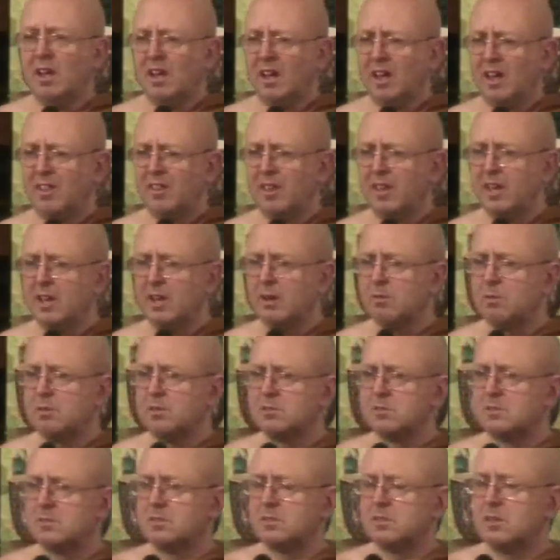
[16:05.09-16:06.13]
I think it
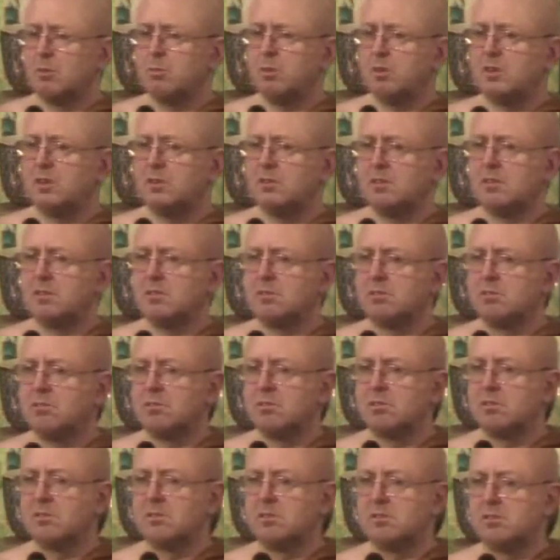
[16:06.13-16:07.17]
was, so we
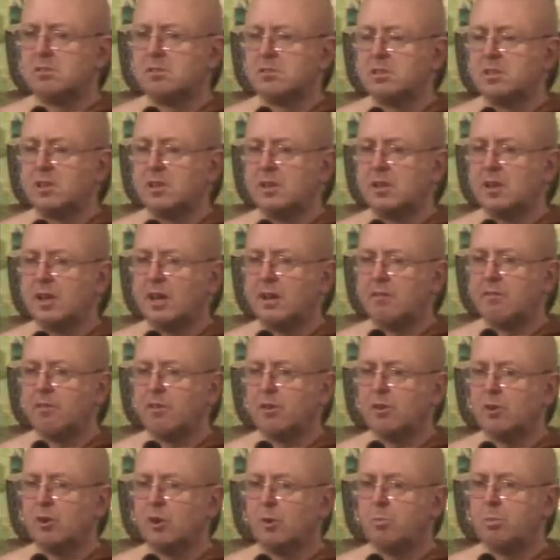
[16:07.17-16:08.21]
did have a
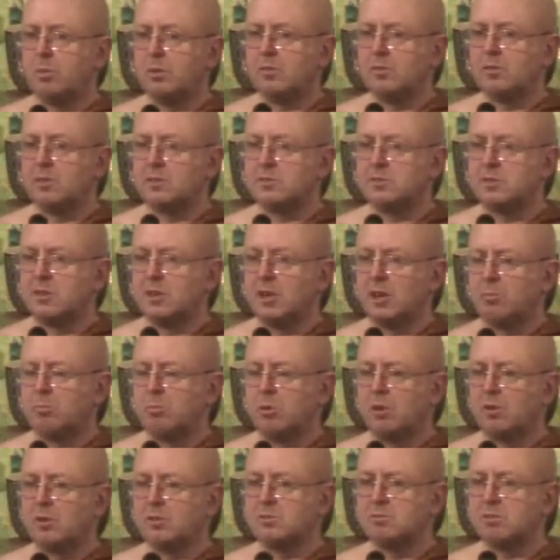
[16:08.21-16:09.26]
copy of this in our
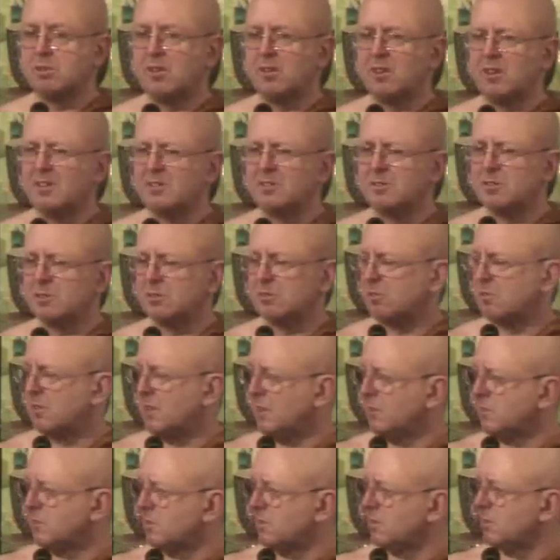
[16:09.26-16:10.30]
monastery, I think
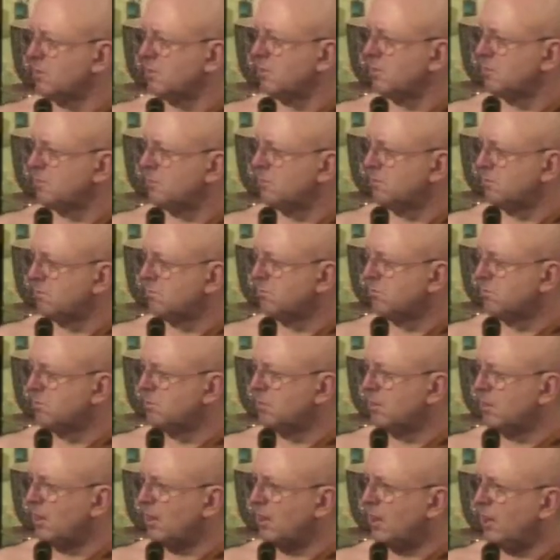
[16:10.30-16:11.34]

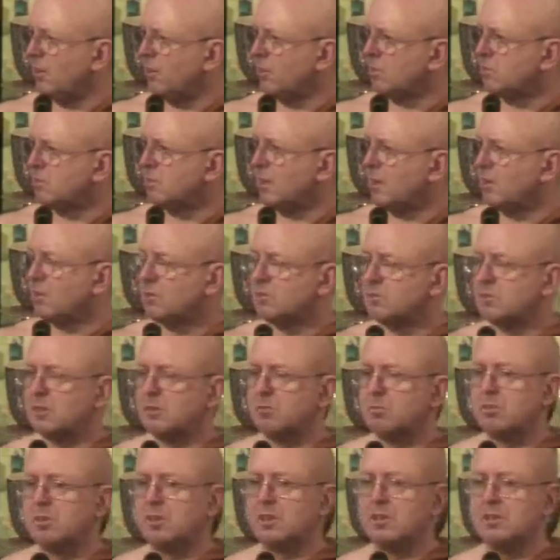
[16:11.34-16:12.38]
2009 or 10 or
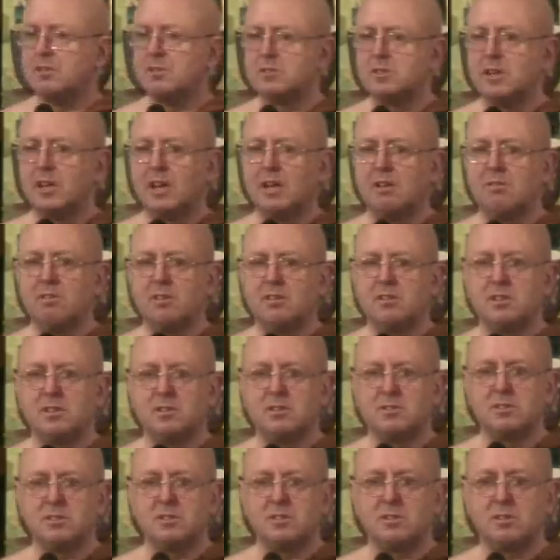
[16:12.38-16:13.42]
something, January
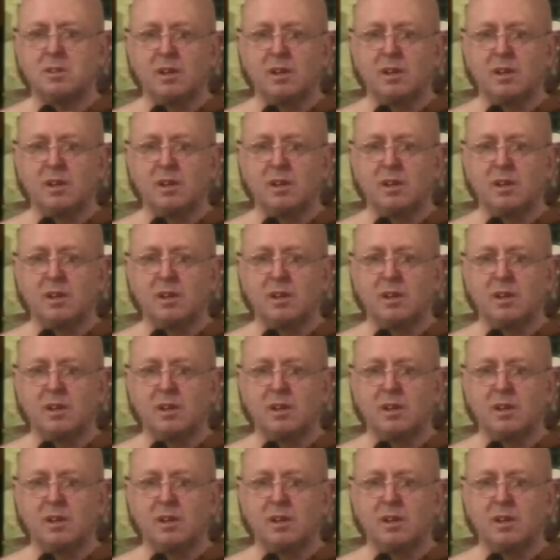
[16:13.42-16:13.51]
edition,